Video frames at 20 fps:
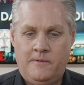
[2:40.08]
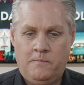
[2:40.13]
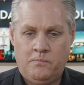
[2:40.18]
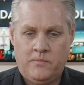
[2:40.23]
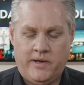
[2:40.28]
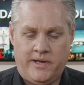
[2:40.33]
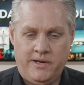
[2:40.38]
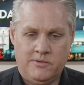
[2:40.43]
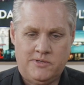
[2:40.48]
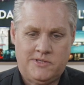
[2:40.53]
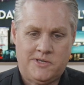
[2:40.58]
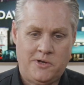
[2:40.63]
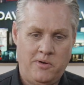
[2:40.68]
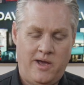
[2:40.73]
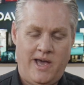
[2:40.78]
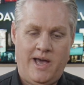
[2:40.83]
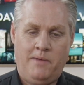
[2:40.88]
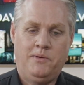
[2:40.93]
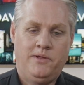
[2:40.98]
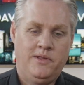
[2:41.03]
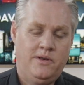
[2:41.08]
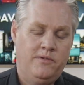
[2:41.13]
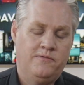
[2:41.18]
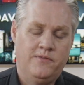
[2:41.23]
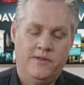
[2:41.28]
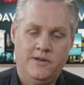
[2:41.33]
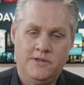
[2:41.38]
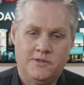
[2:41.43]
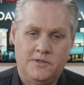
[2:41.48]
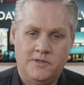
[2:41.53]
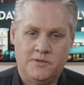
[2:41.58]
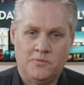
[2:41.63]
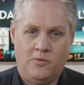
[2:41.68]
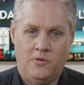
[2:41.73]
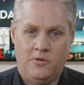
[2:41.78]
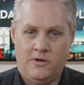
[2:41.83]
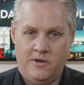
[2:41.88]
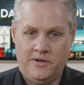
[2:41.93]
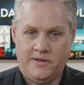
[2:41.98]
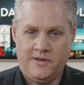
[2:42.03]
and he was so happy that he'd finished this
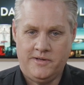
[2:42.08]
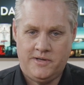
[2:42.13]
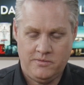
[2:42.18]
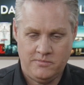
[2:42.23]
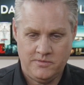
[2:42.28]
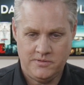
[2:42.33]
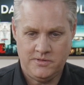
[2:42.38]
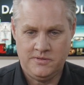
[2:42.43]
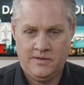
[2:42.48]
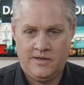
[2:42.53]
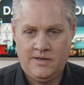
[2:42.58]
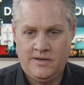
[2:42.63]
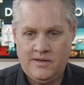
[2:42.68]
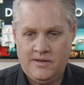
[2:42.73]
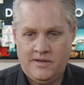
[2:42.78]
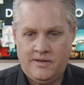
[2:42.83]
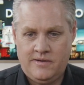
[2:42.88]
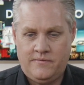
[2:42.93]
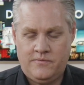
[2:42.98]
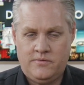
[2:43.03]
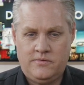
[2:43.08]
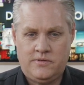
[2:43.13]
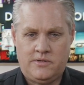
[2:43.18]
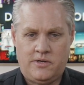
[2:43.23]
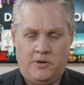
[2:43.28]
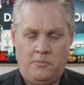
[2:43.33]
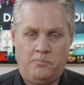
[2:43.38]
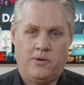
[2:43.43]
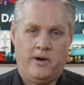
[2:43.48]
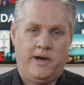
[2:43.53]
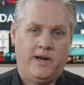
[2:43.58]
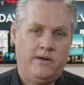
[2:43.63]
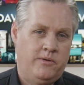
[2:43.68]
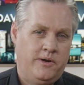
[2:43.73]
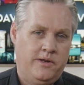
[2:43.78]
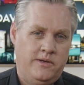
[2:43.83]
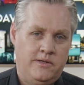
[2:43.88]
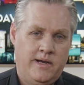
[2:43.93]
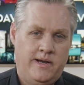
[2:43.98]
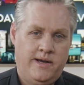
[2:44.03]
work, and he was so proud of what
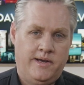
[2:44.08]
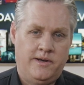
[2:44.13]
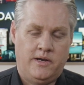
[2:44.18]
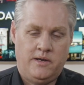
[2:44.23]
he'd done.